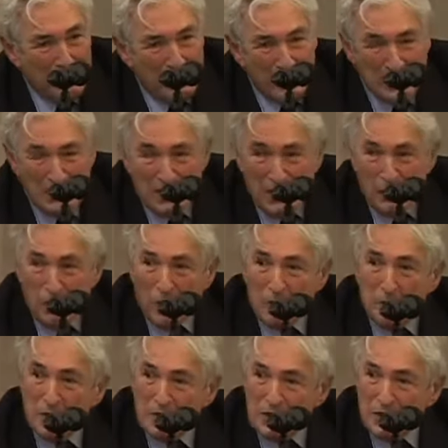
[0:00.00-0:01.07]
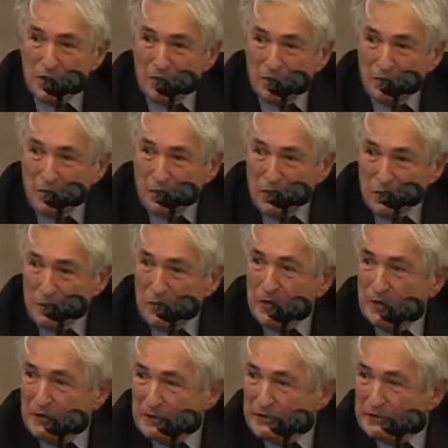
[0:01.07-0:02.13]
let's take 1%, 40 billion,